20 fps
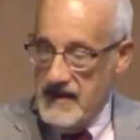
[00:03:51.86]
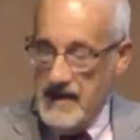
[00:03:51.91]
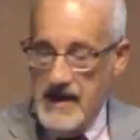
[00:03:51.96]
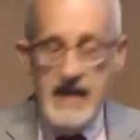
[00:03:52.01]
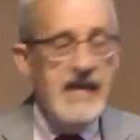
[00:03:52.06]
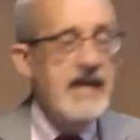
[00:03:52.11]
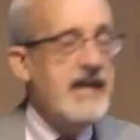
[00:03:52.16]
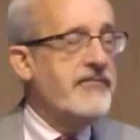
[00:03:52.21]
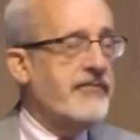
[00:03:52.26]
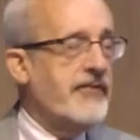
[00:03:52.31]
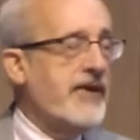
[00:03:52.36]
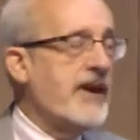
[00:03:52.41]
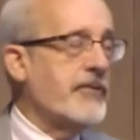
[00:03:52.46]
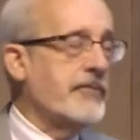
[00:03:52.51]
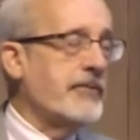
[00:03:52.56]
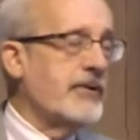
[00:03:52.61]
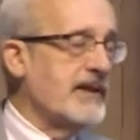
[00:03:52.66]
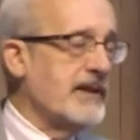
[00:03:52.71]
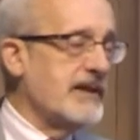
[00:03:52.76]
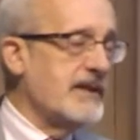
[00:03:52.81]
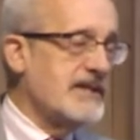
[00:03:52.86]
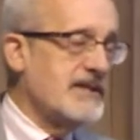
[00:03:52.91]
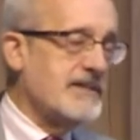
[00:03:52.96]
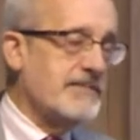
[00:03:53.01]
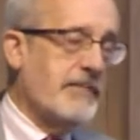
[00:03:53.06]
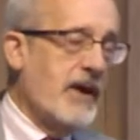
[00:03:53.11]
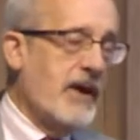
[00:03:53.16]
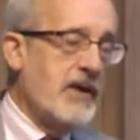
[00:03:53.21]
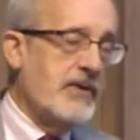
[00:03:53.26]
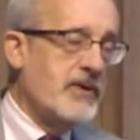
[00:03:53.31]
He frequently
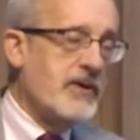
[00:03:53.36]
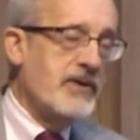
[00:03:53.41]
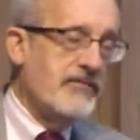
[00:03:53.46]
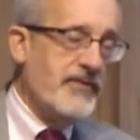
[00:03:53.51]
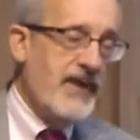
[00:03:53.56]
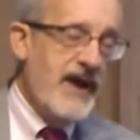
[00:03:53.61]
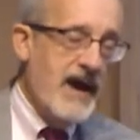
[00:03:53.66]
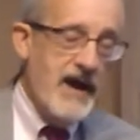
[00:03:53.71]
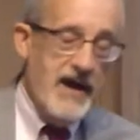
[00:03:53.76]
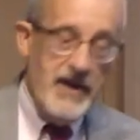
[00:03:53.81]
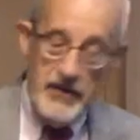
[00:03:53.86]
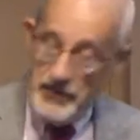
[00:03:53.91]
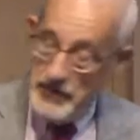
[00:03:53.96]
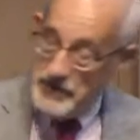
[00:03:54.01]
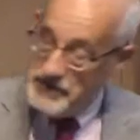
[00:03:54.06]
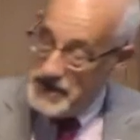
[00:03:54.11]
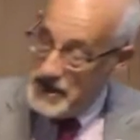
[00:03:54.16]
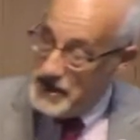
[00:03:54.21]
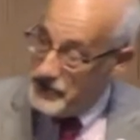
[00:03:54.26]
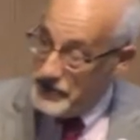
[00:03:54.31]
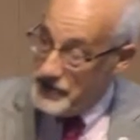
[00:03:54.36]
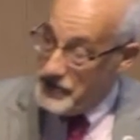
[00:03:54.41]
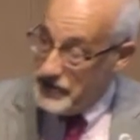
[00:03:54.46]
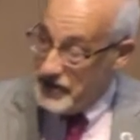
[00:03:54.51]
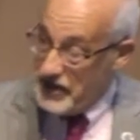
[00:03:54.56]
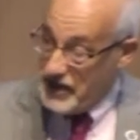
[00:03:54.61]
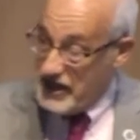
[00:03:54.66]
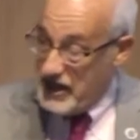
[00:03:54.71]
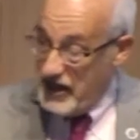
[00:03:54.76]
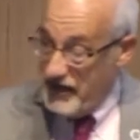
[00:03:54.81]
spoke of how neither the
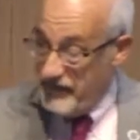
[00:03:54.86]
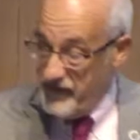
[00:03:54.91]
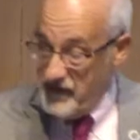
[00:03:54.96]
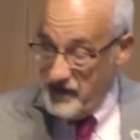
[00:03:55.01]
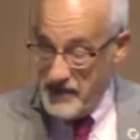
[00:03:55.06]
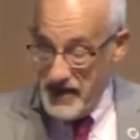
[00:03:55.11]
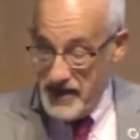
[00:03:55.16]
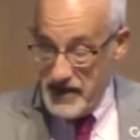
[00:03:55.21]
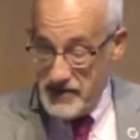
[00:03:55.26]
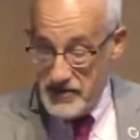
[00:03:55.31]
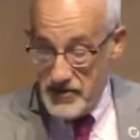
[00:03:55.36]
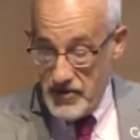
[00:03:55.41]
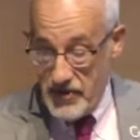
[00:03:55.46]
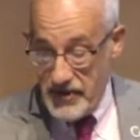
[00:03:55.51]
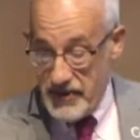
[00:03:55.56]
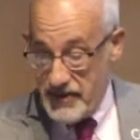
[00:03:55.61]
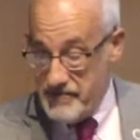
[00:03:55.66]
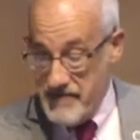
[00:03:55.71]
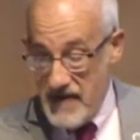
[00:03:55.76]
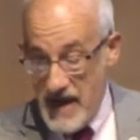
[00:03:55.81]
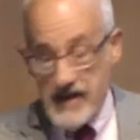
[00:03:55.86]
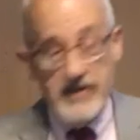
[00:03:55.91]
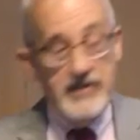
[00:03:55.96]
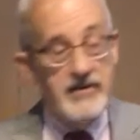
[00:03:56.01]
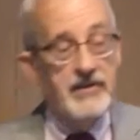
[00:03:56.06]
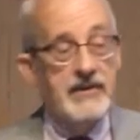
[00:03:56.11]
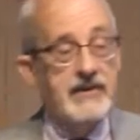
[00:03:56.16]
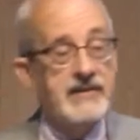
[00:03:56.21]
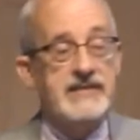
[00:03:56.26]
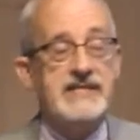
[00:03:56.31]
government nor the
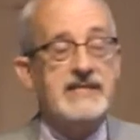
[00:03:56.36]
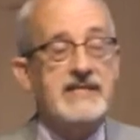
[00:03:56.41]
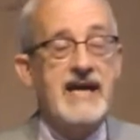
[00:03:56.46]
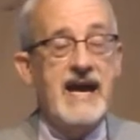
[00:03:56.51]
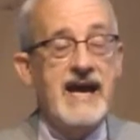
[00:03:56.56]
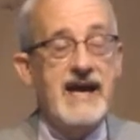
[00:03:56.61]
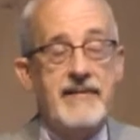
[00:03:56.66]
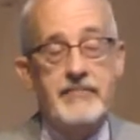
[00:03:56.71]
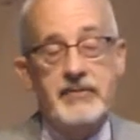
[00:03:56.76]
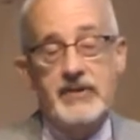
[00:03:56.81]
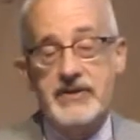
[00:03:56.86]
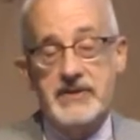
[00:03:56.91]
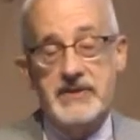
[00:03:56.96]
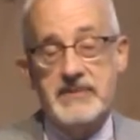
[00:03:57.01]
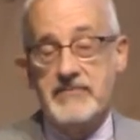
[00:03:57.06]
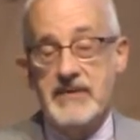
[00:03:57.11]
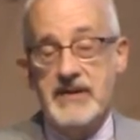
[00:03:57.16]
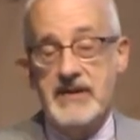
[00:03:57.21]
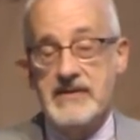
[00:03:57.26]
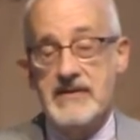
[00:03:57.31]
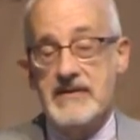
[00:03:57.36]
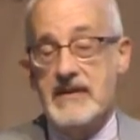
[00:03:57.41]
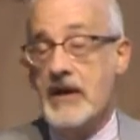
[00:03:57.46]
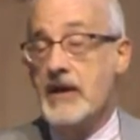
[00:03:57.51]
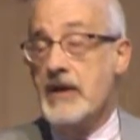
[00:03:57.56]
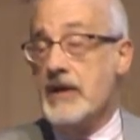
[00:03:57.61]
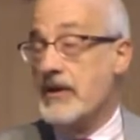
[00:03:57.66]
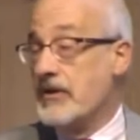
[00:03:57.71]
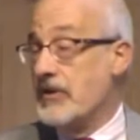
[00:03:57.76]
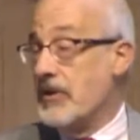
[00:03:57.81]
medical establishment
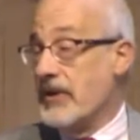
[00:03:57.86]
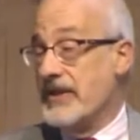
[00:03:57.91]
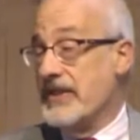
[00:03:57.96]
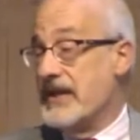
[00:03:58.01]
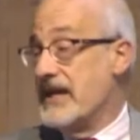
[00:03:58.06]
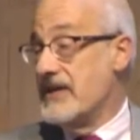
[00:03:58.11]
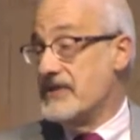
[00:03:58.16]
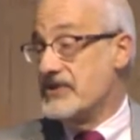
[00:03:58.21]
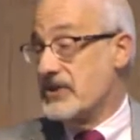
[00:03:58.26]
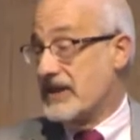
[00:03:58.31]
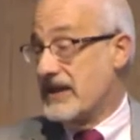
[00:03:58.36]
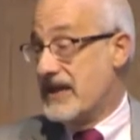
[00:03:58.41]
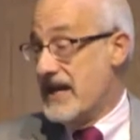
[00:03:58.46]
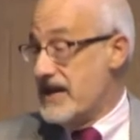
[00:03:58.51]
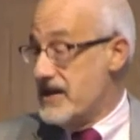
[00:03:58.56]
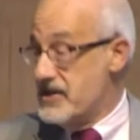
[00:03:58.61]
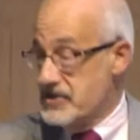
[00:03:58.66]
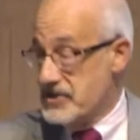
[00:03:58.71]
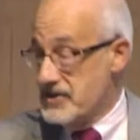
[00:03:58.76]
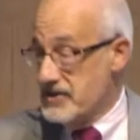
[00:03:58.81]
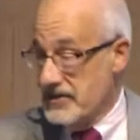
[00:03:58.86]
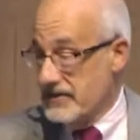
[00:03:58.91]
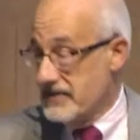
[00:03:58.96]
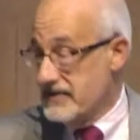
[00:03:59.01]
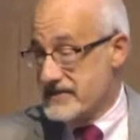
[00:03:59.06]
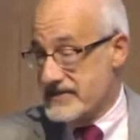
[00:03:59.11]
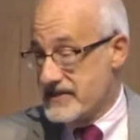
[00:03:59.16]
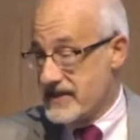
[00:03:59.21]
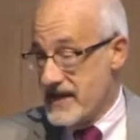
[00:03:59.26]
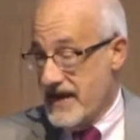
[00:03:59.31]
nor the educational
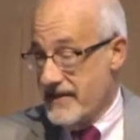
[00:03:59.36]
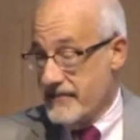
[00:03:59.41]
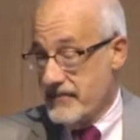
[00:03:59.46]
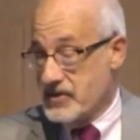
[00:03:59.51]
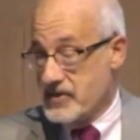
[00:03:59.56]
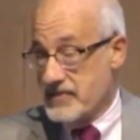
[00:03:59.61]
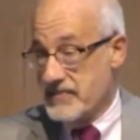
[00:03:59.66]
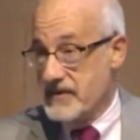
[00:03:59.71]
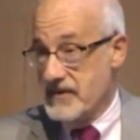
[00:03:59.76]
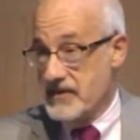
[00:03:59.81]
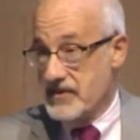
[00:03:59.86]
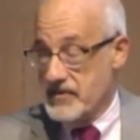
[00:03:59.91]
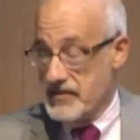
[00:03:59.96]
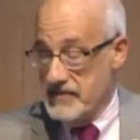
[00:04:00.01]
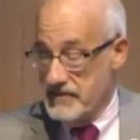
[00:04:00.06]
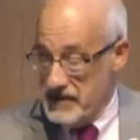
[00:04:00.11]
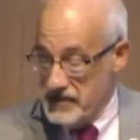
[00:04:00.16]
establishment could be